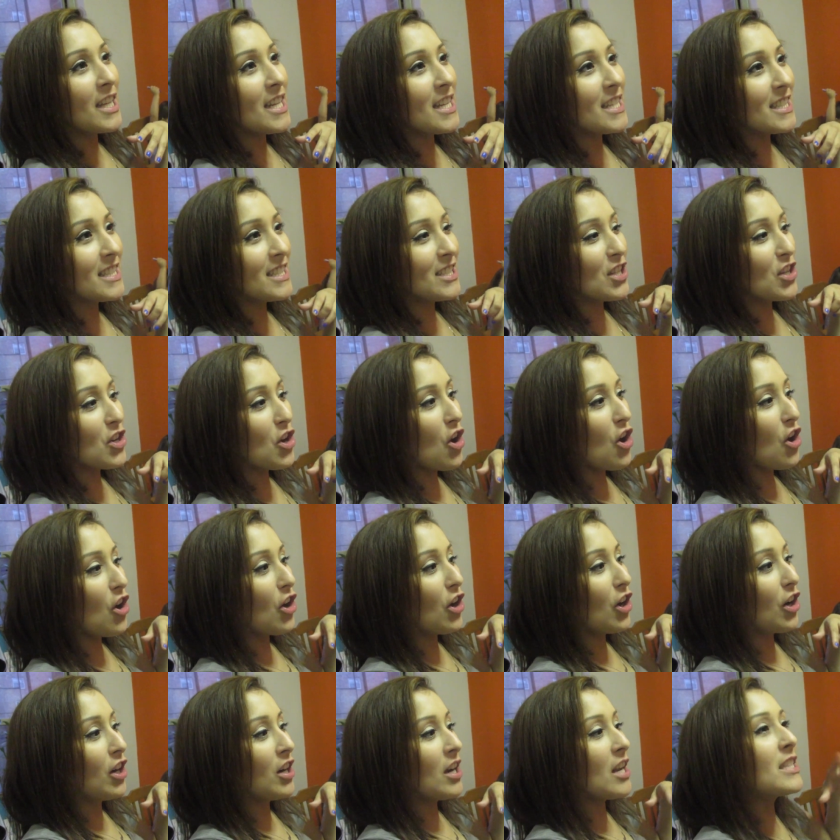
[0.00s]
it is is the
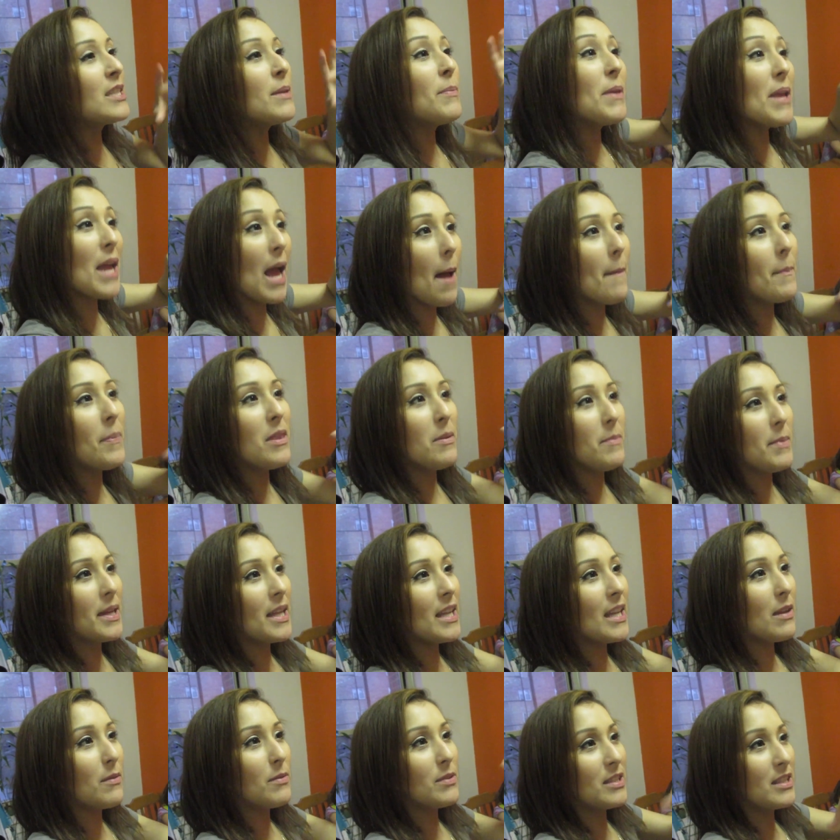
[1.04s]
car. Something happened in the
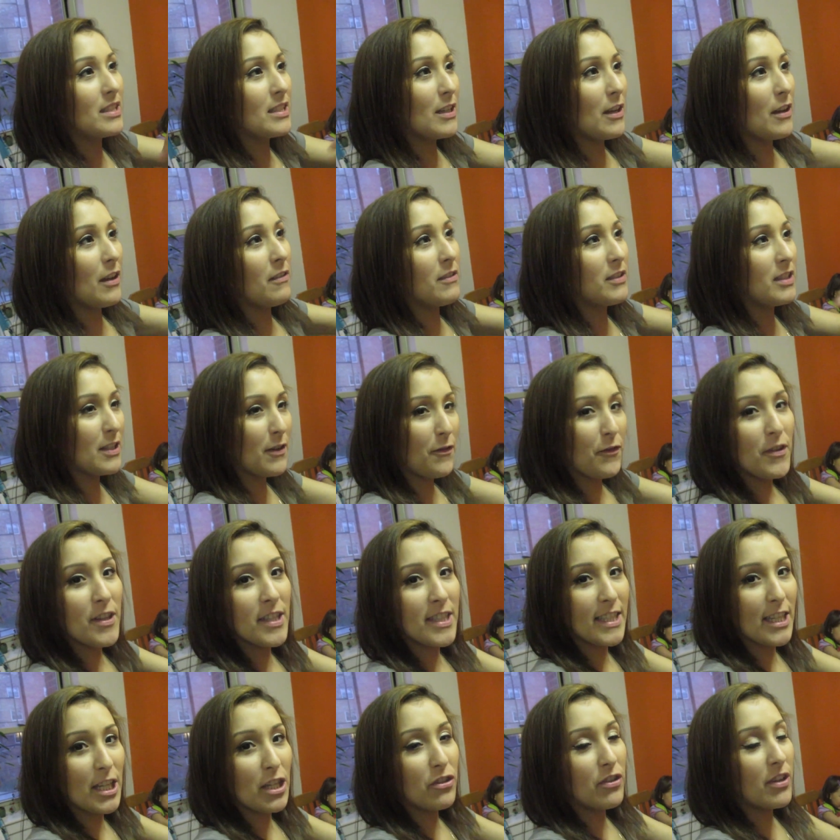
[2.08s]
beginning. It was di a
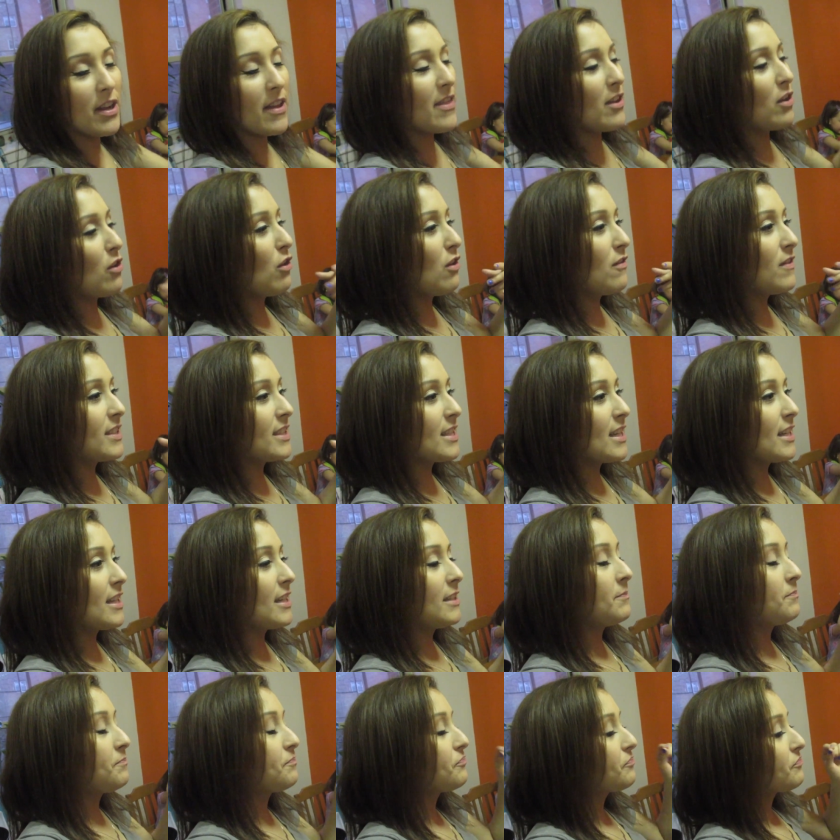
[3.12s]
different scenery and then all of a
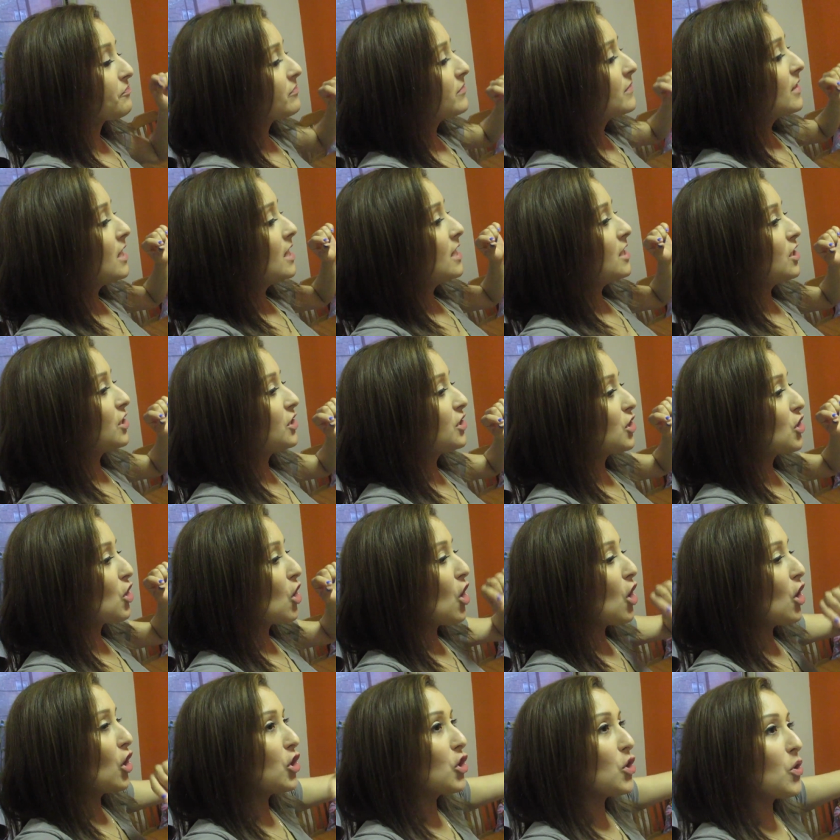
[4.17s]
sudden there's a
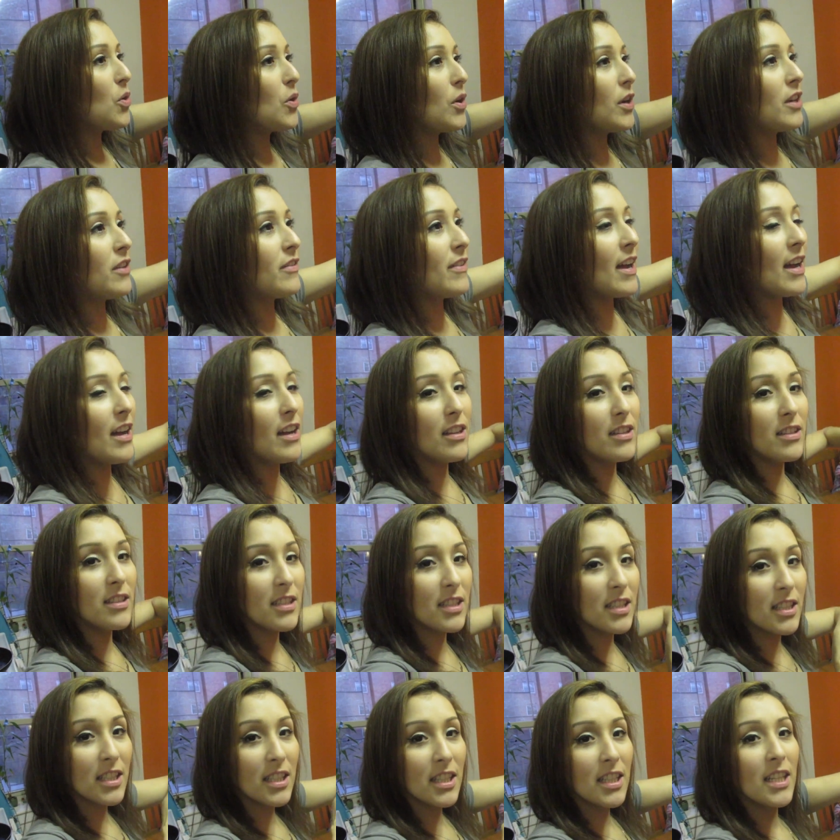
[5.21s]
car going
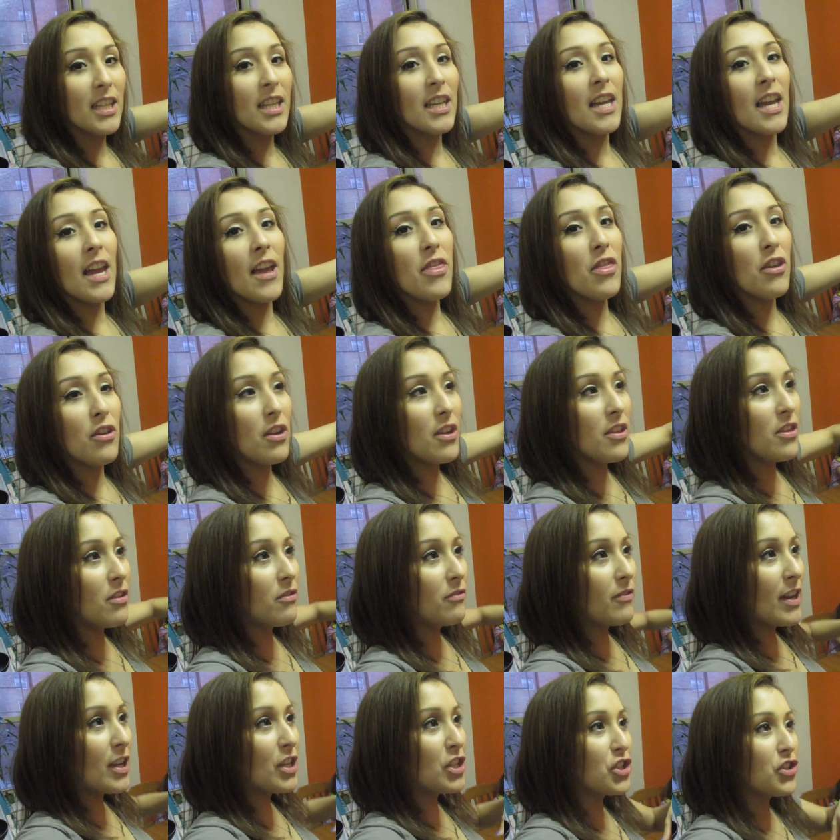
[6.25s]
around in the, in the
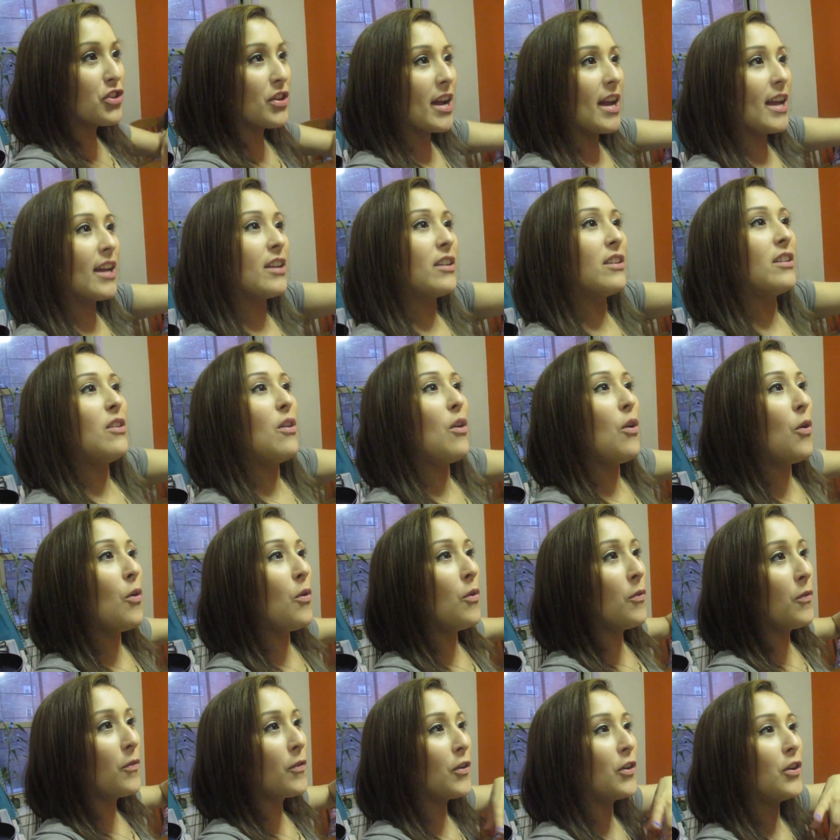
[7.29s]
racetrack
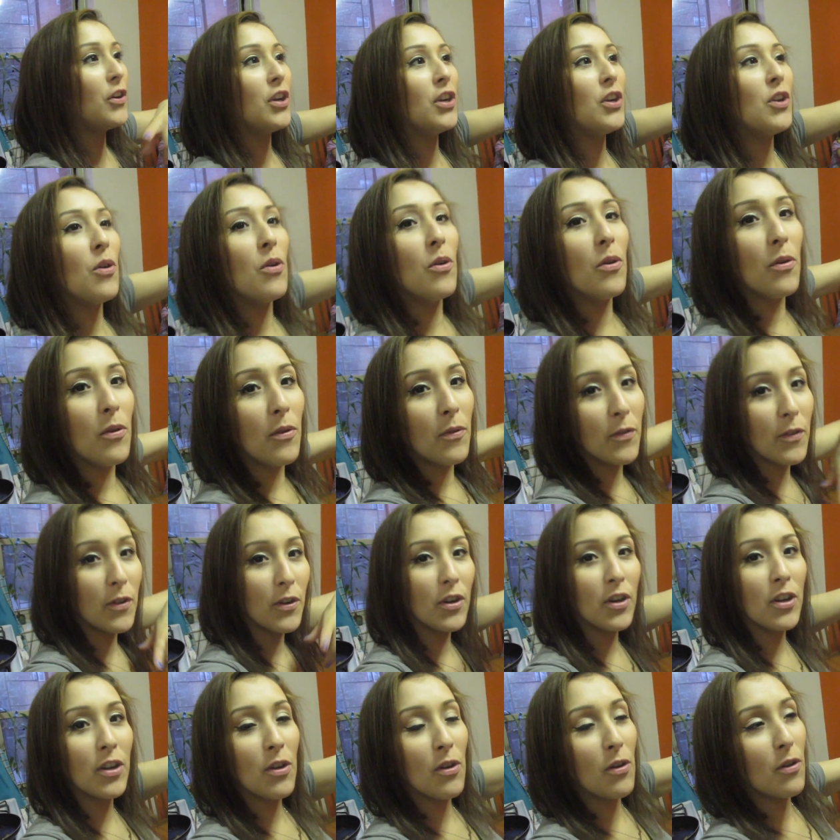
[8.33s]
over and
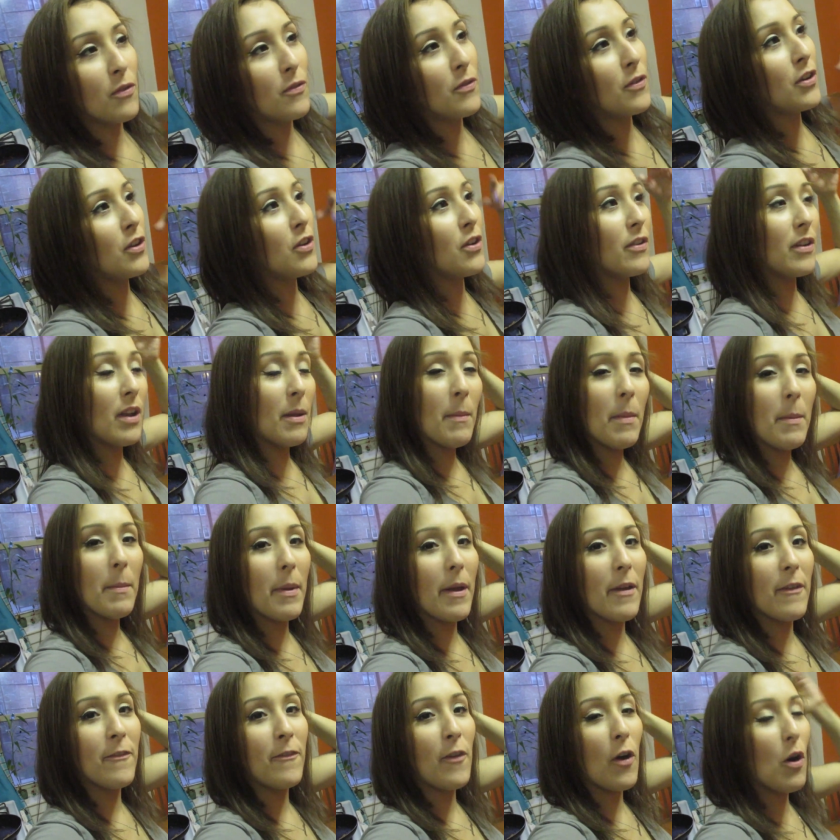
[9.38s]
over and over and over. And I'm on
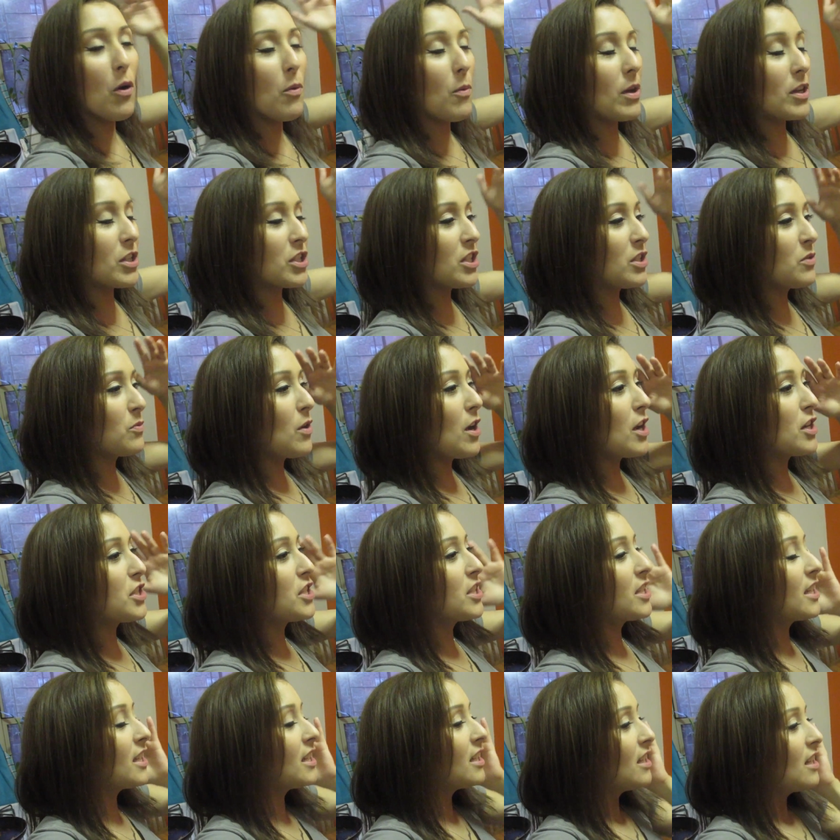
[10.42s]
my phone while she's
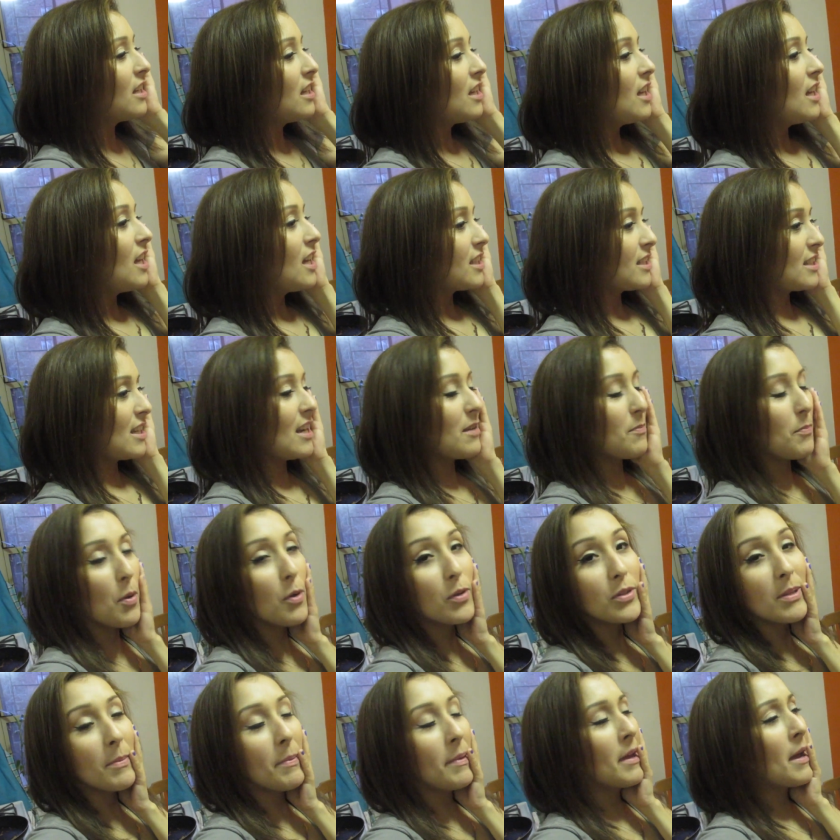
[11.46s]
watching it that I
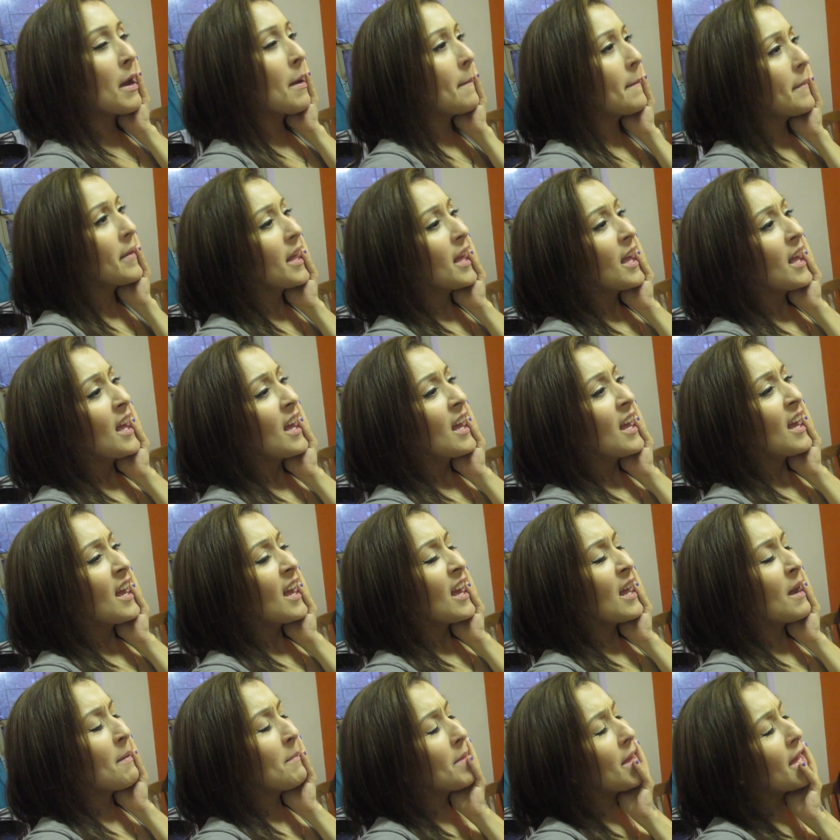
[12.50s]
post something up.
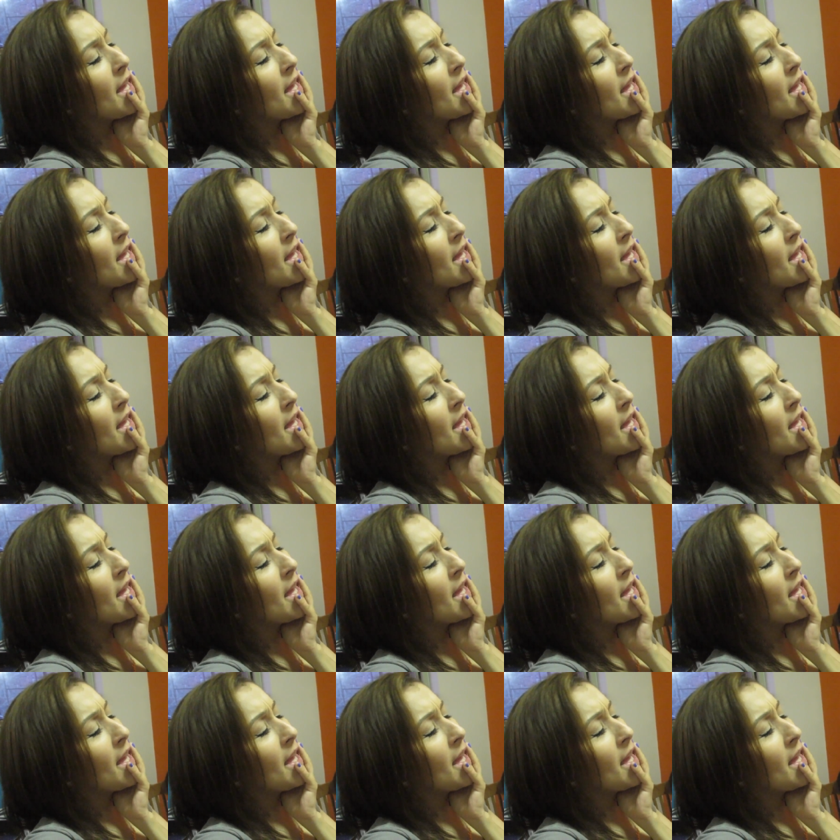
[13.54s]
And I'm